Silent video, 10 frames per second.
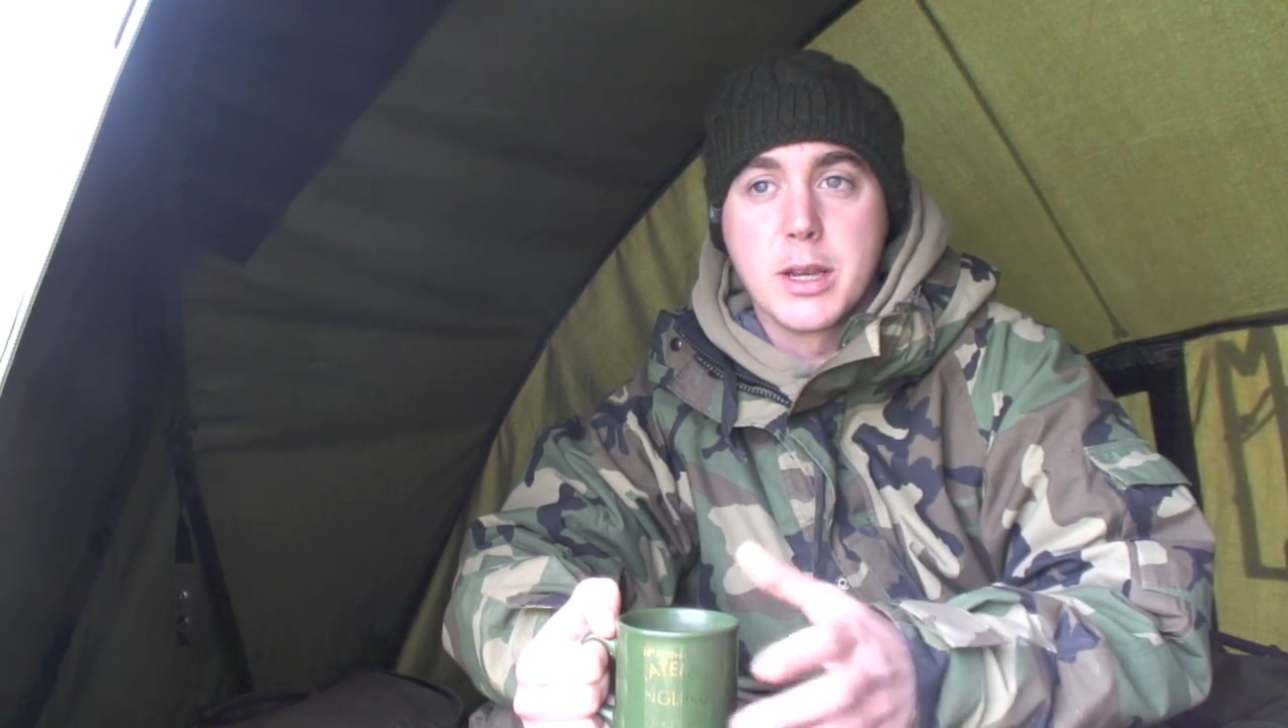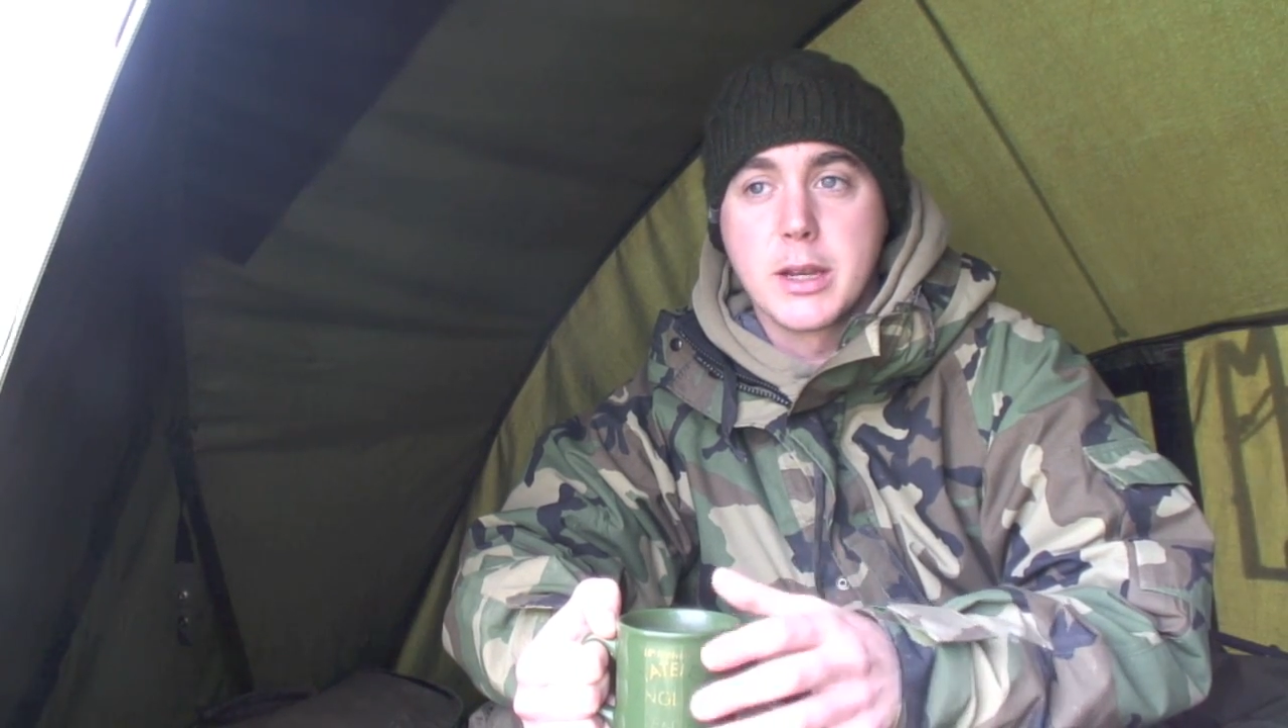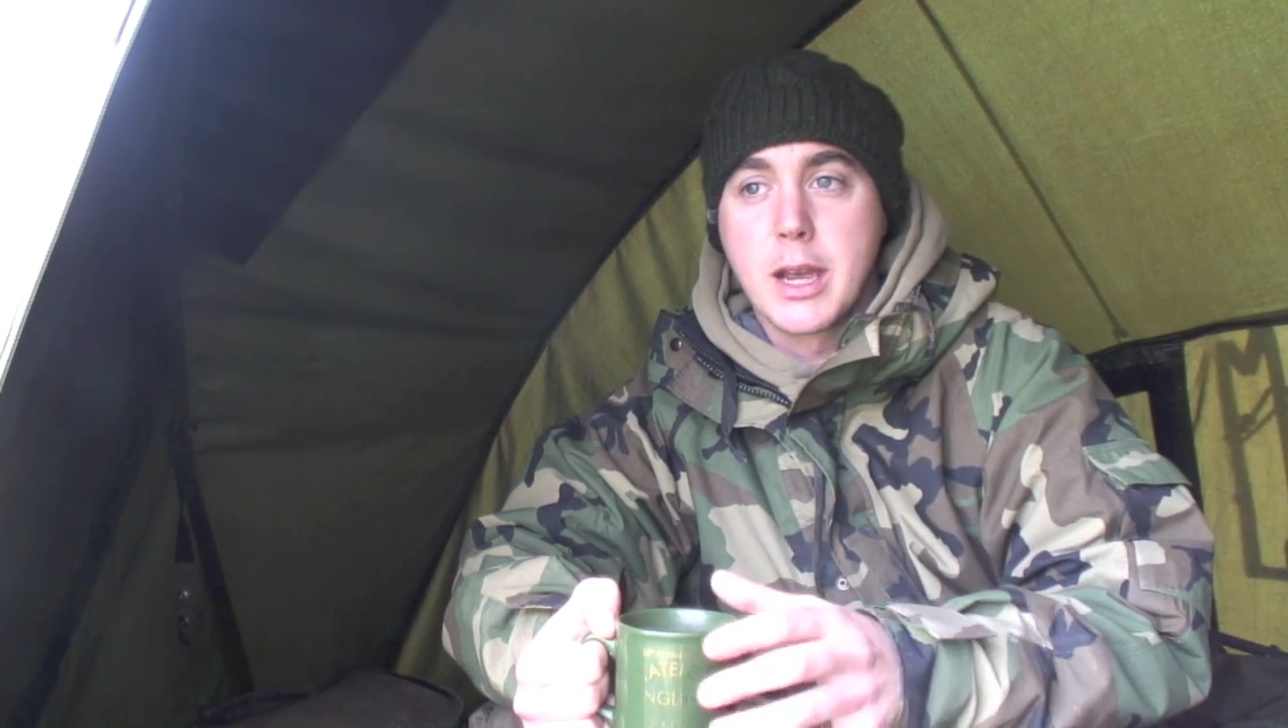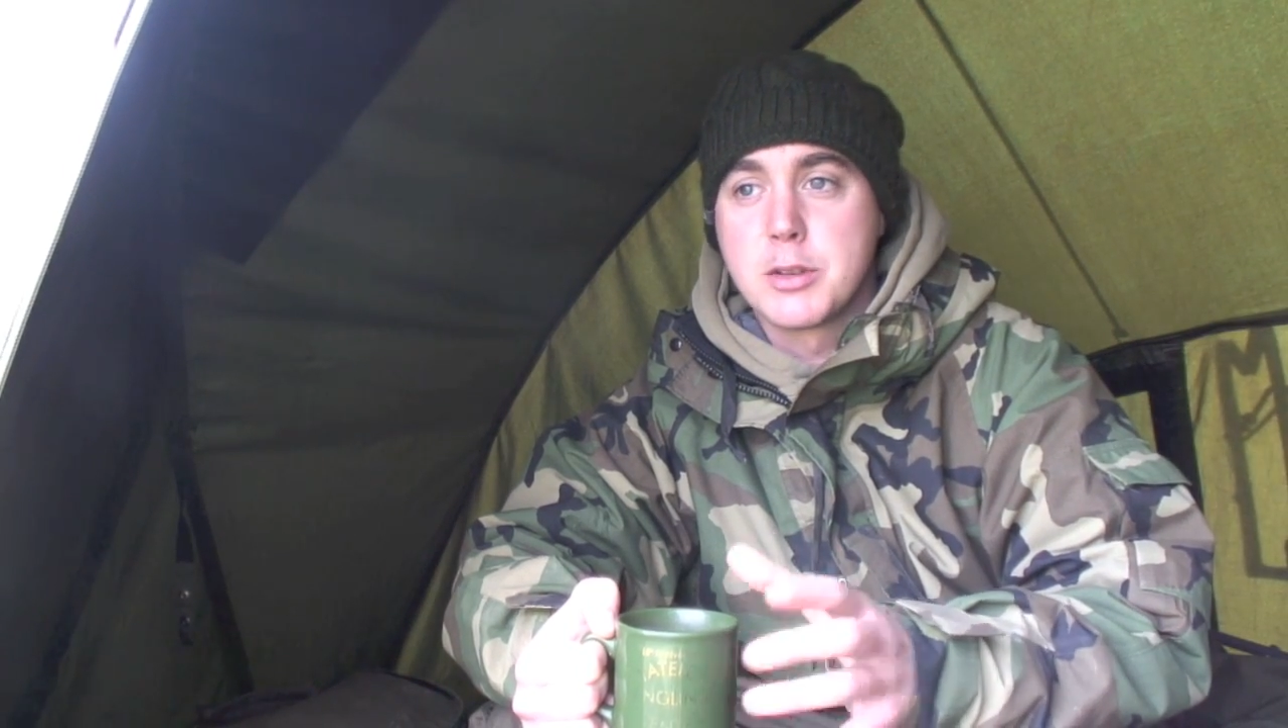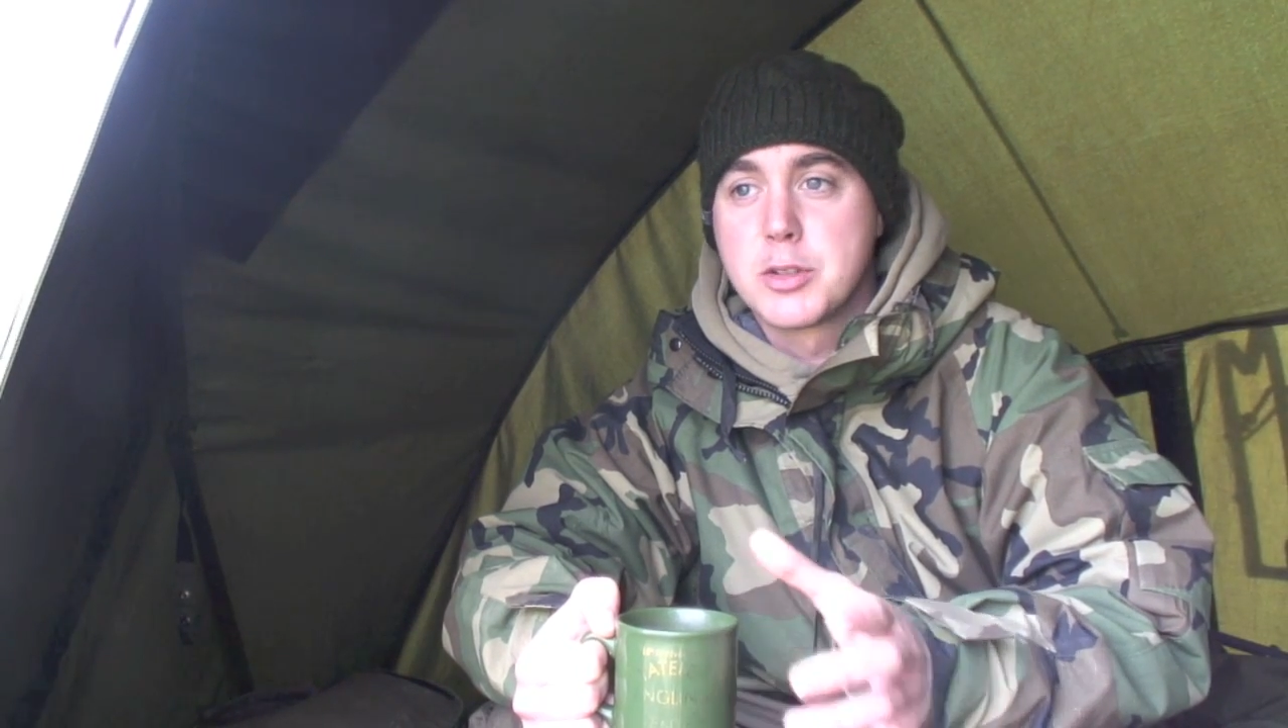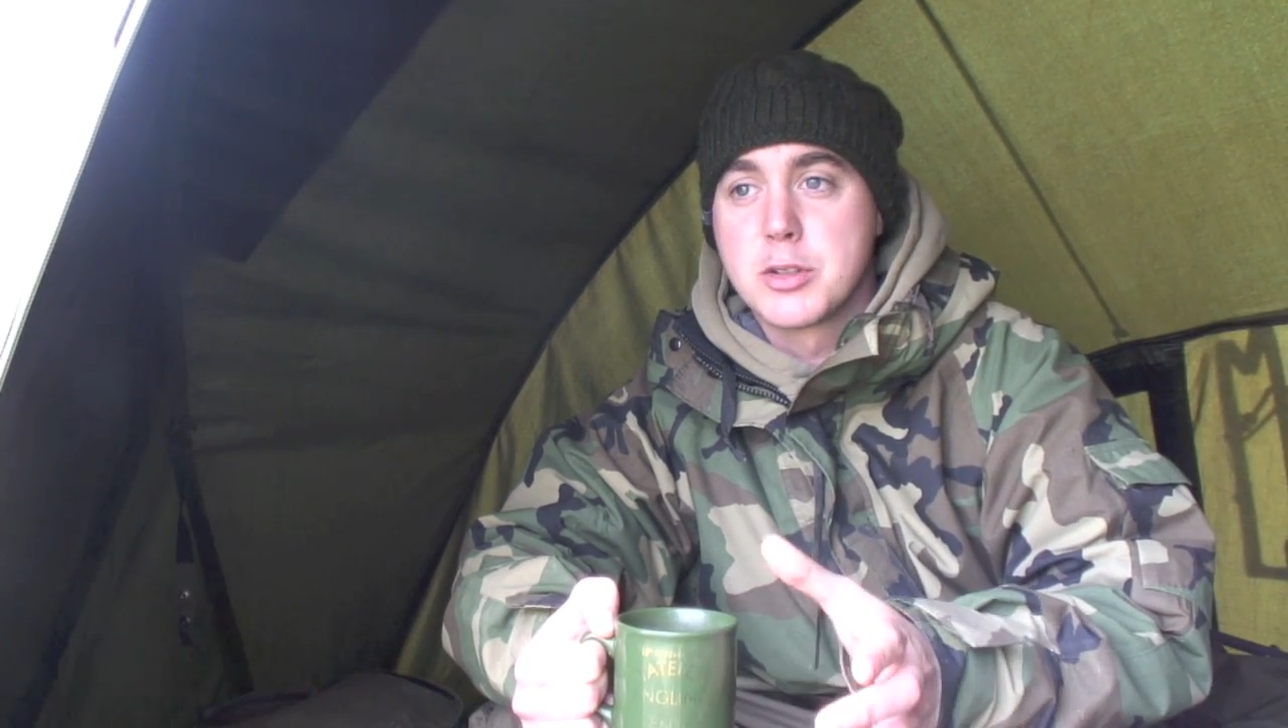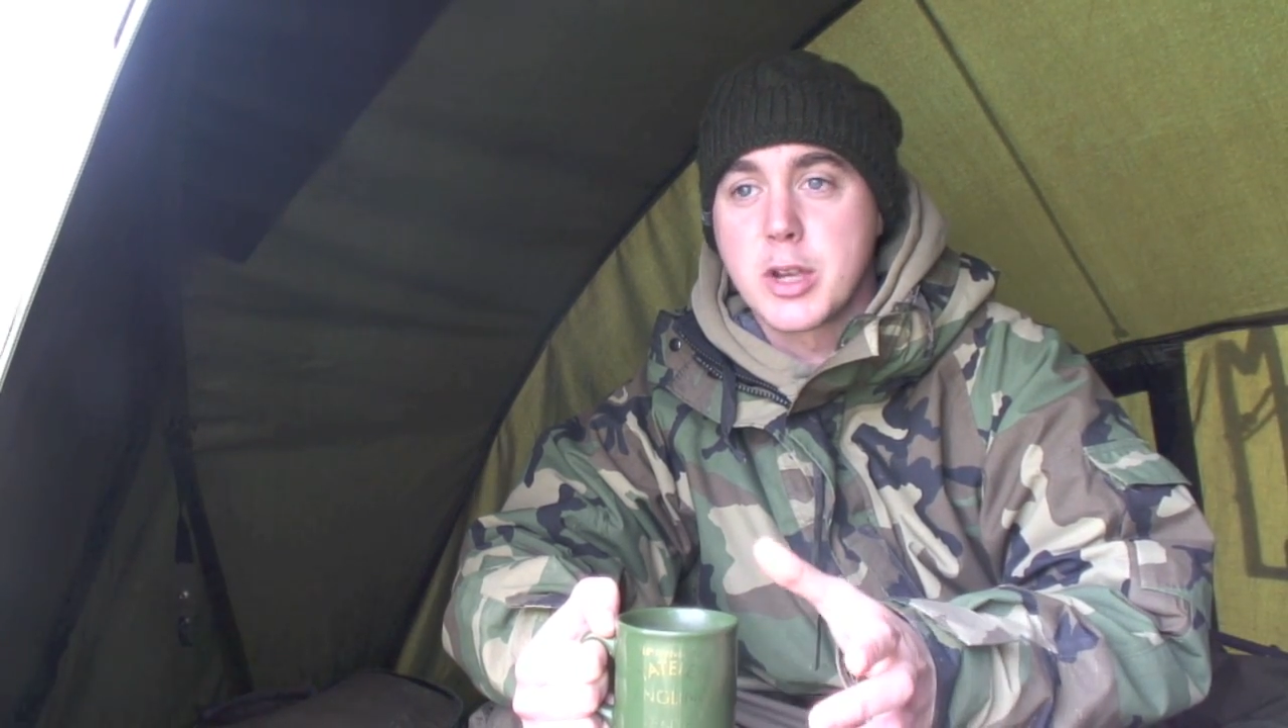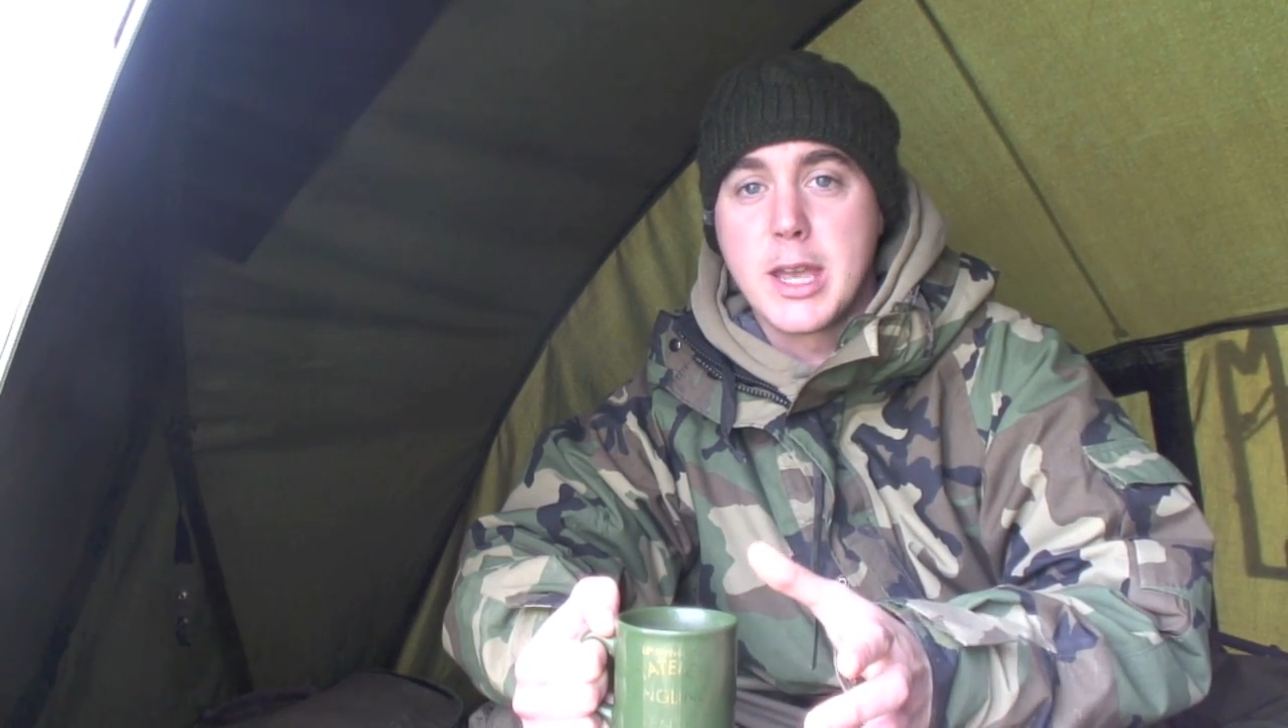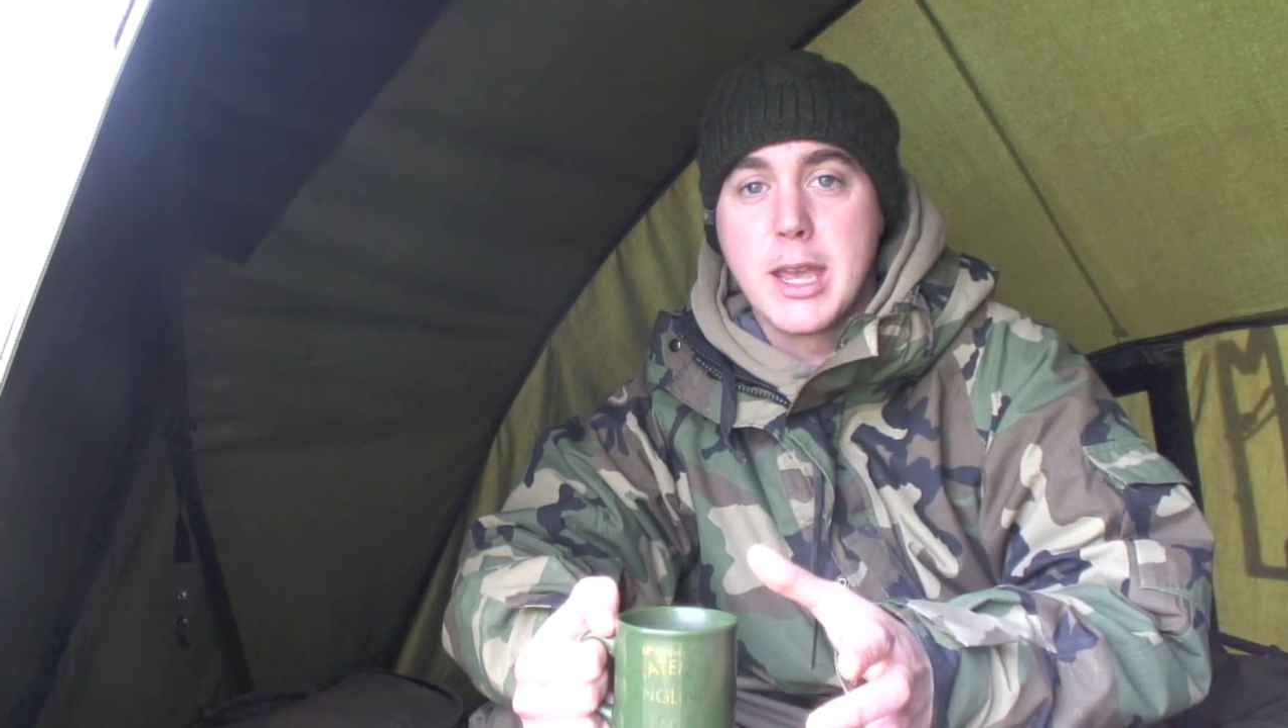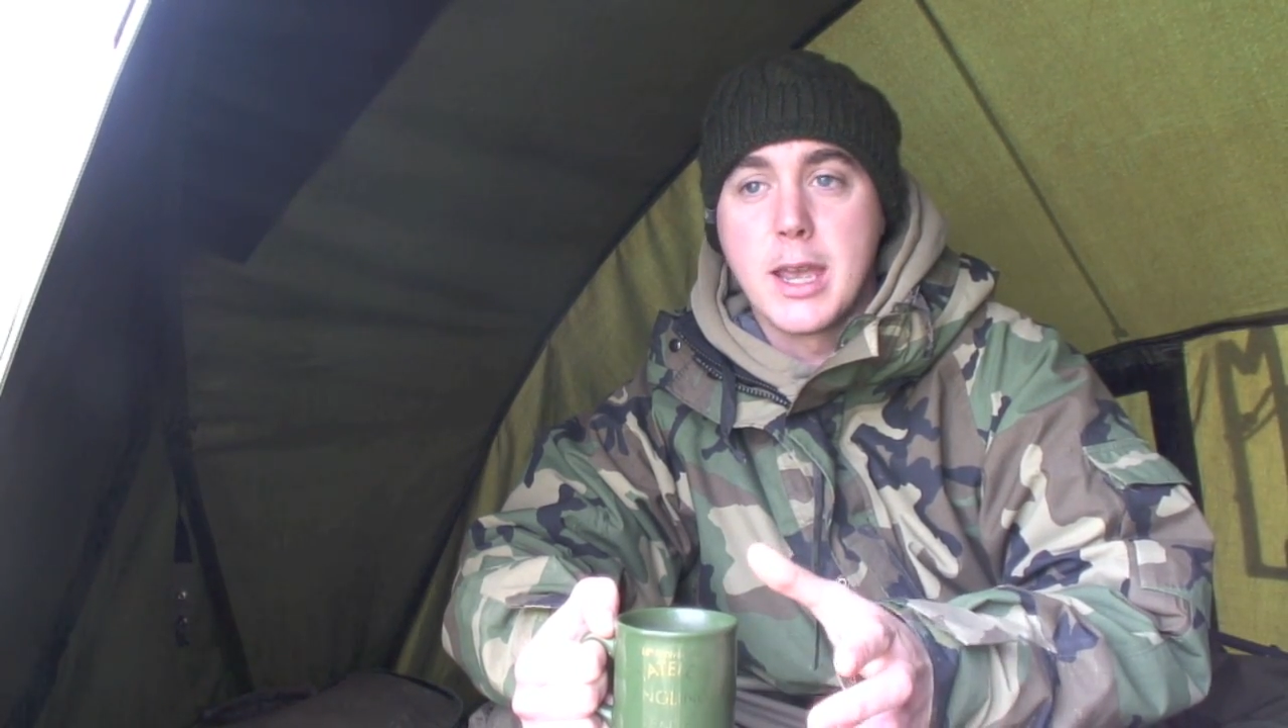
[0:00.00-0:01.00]
and now as soon as
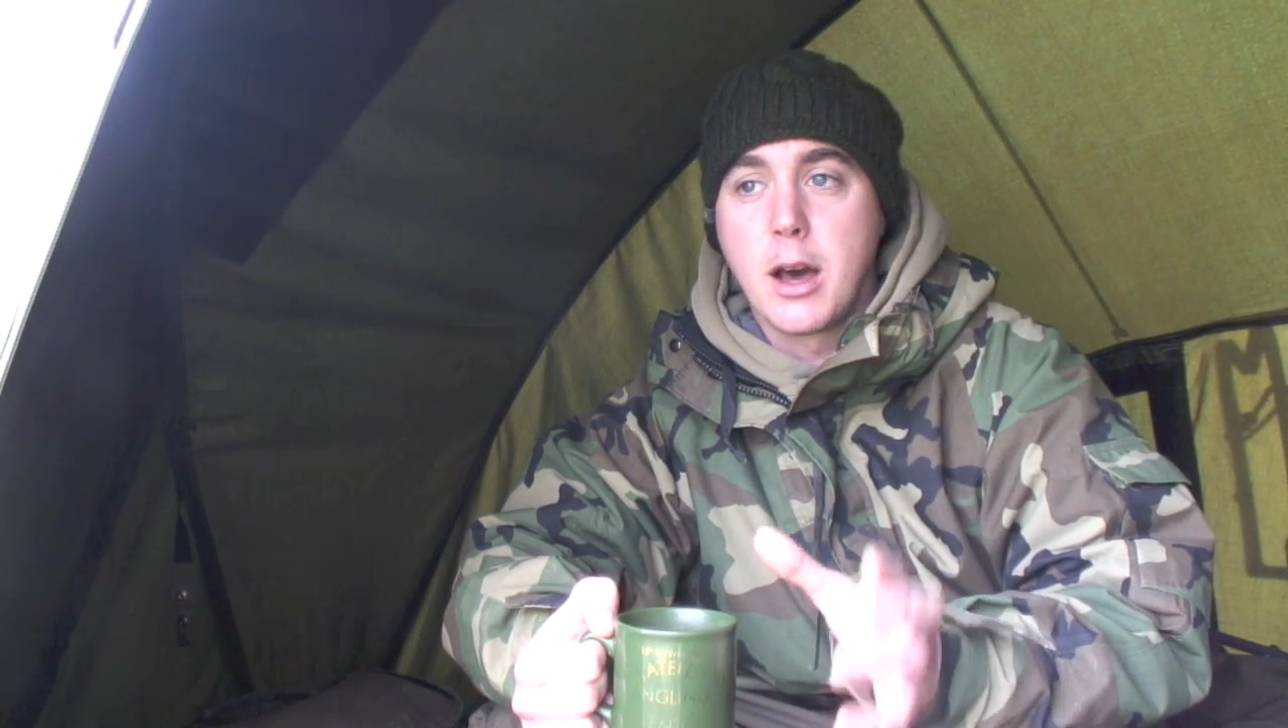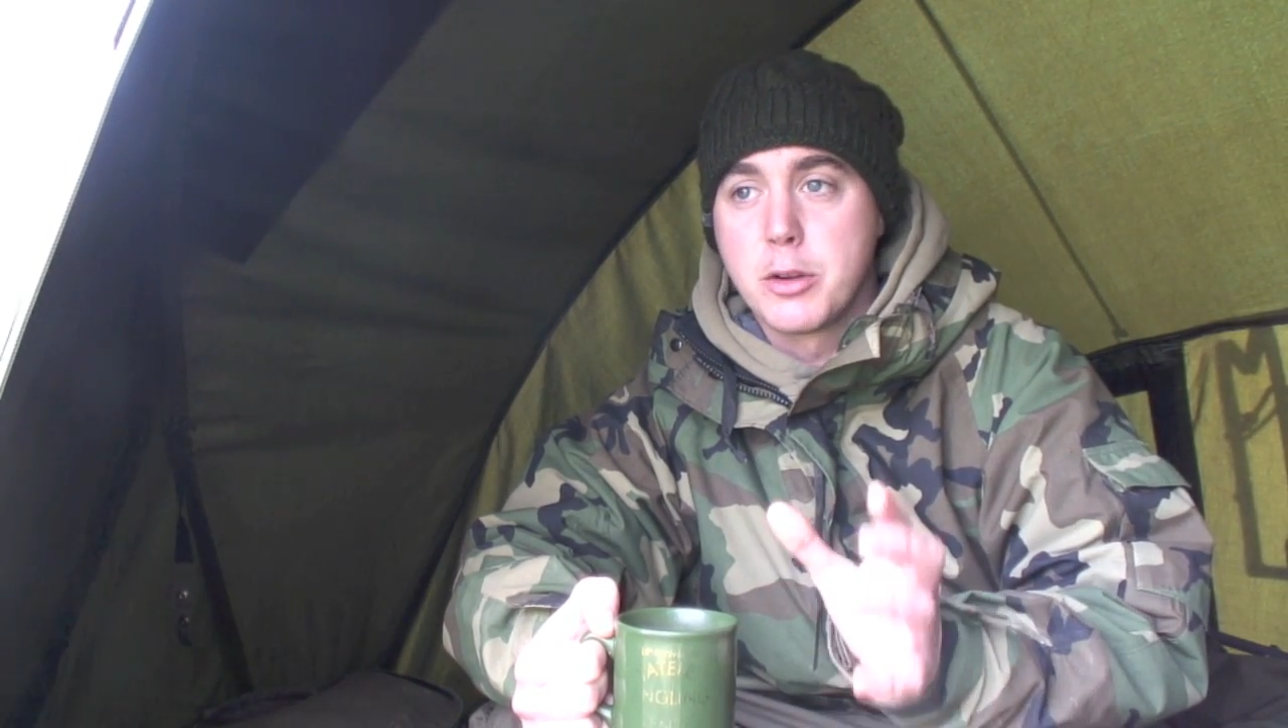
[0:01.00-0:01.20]
I hit it,